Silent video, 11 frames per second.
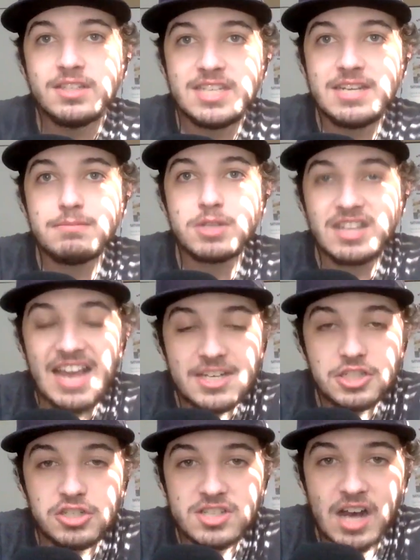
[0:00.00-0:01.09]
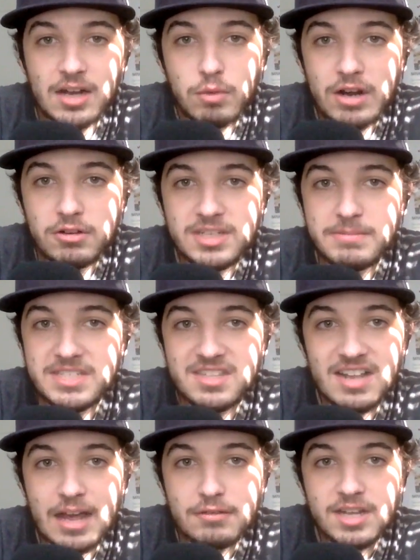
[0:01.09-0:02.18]
teams on last year's Colorado team is
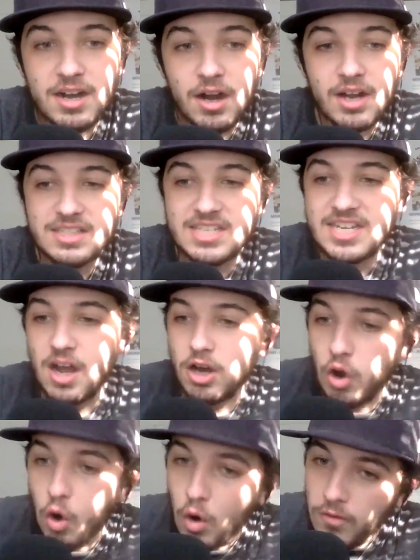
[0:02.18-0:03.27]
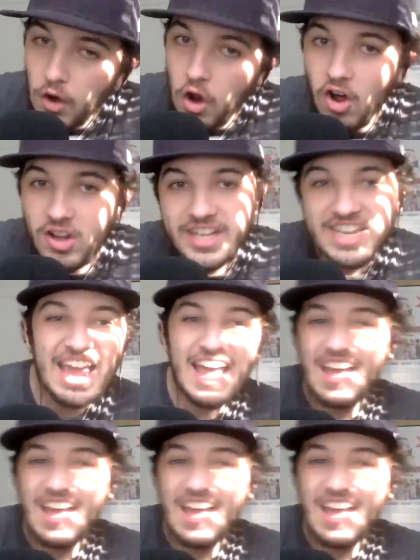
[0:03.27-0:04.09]
still out there. Deion overhauling